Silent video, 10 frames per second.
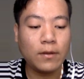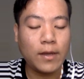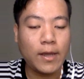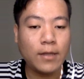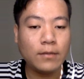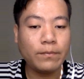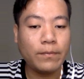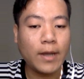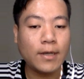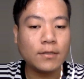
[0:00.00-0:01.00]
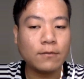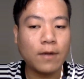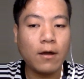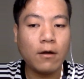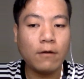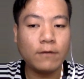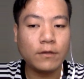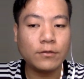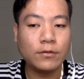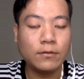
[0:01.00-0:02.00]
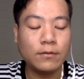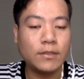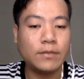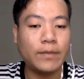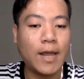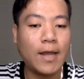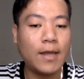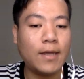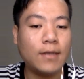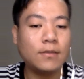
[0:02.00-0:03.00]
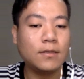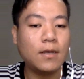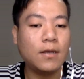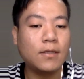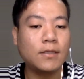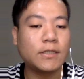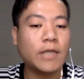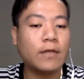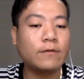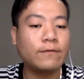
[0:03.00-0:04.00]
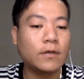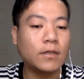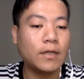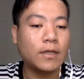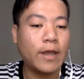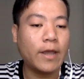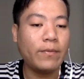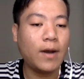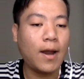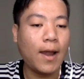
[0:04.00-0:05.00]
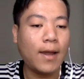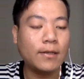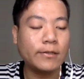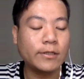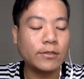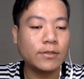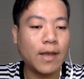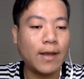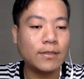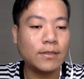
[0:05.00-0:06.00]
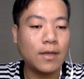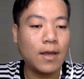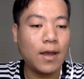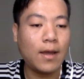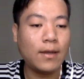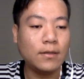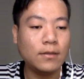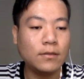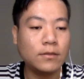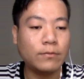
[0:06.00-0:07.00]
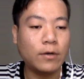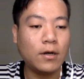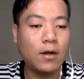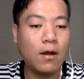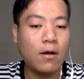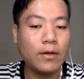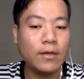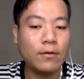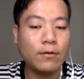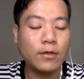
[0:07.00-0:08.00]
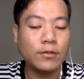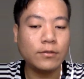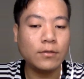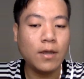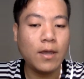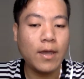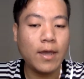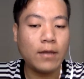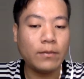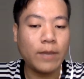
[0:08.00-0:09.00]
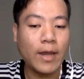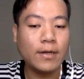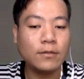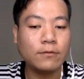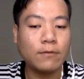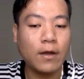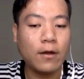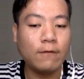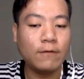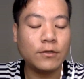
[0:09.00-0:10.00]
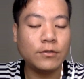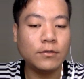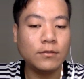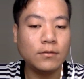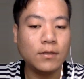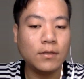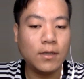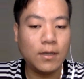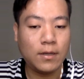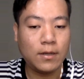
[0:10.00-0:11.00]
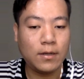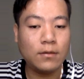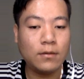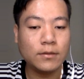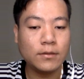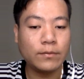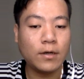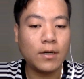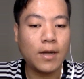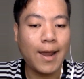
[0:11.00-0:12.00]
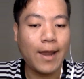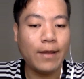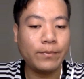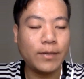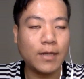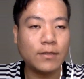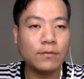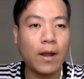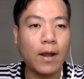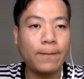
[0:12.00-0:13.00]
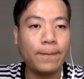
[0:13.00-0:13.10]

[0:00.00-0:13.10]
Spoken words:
n minus 1 over 2 with blanket stands for a number I such that I smaller or equal to n minus 1 over 2 smaller I plus 1.